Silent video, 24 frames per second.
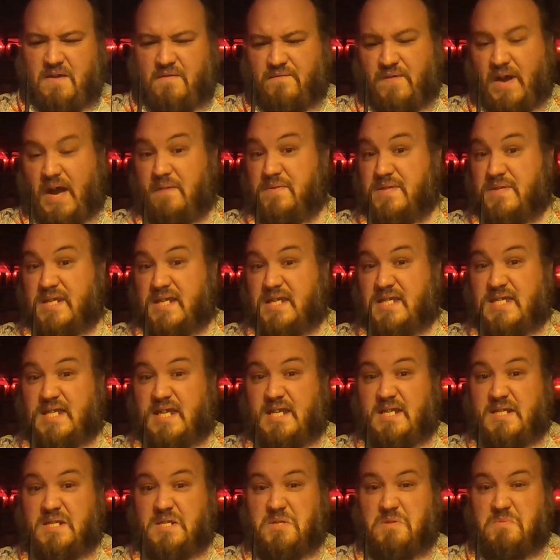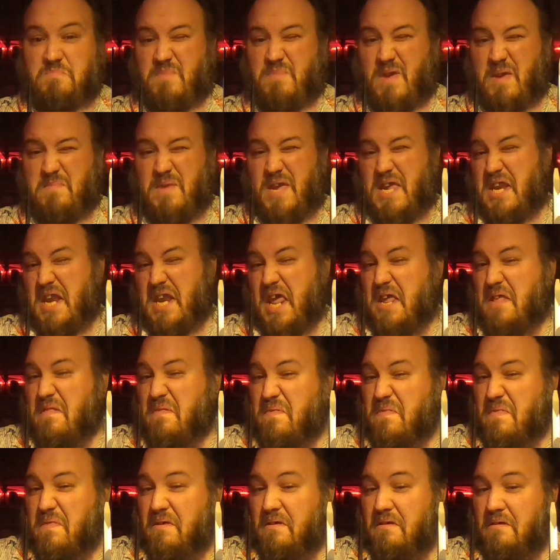5/16, maybe an
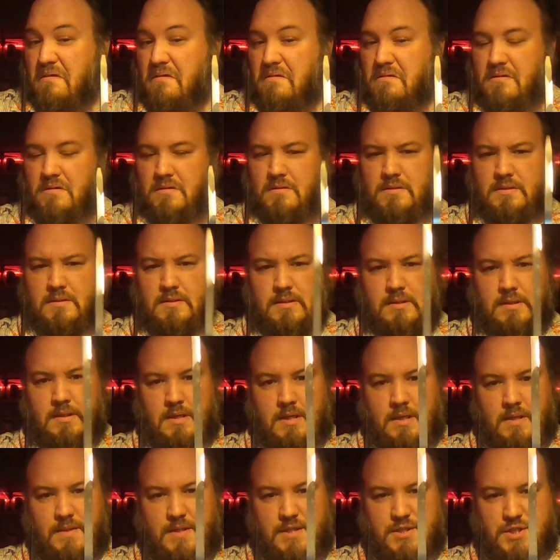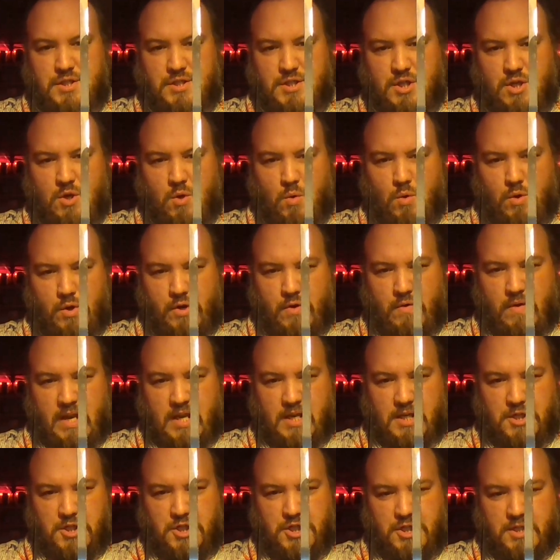eighth. This is a 1/4
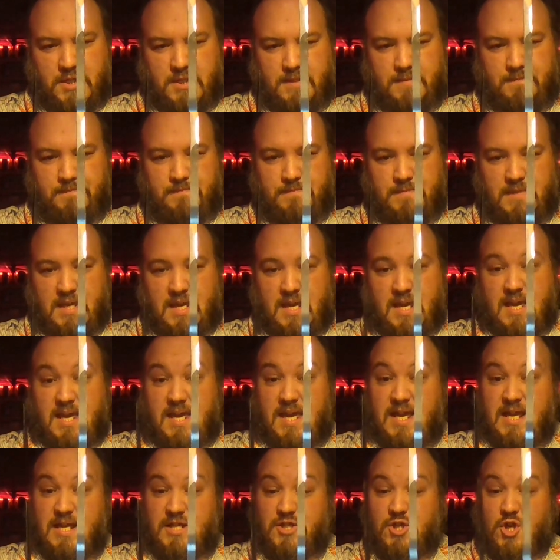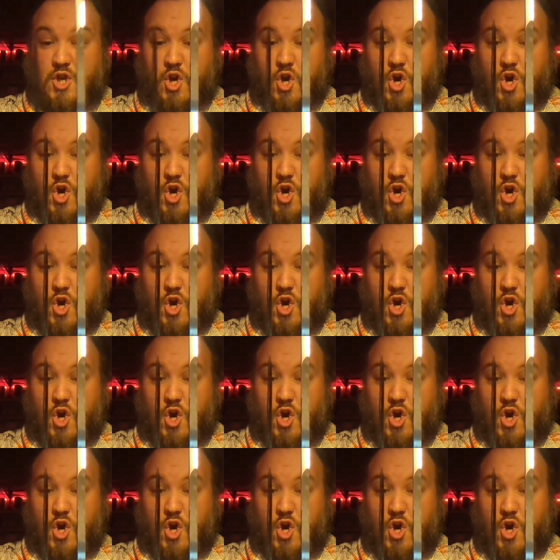inch. It's